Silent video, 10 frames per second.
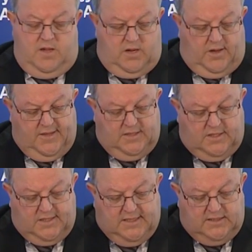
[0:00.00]
And I think
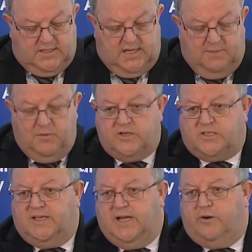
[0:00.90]
the things that are
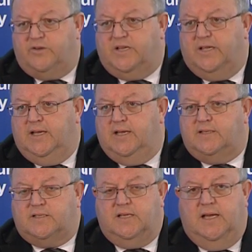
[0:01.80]
most encouraging
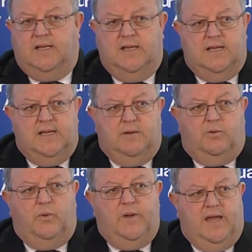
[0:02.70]
is that
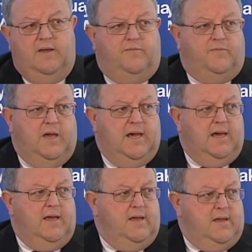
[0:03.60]
while we have
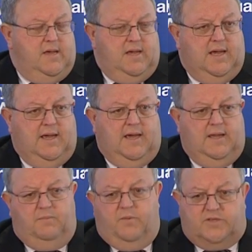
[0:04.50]
uh, a,
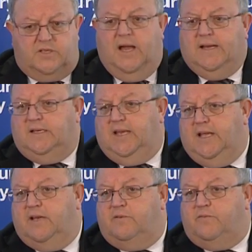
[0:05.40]
a, slight
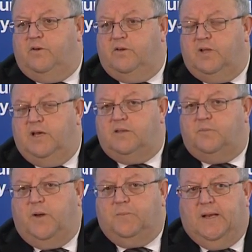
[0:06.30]
negative on uh, the
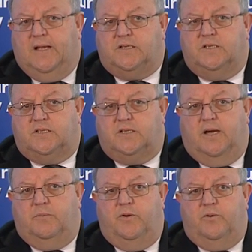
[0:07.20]
population
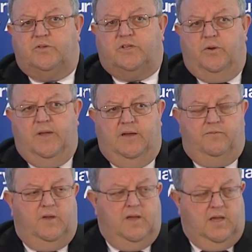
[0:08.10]
side, we also
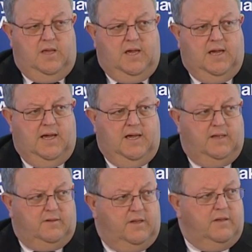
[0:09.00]
have uh,
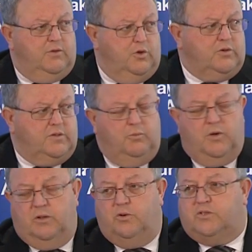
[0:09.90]
look,
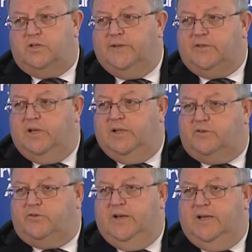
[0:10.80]
what looks
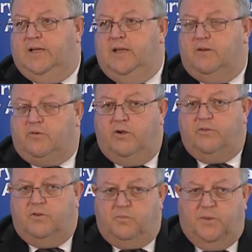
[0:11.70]
like trending
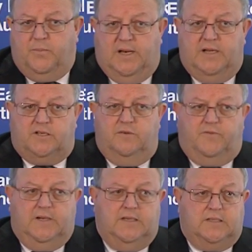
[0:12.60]
growth in population
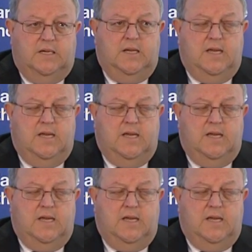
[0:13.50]
figures.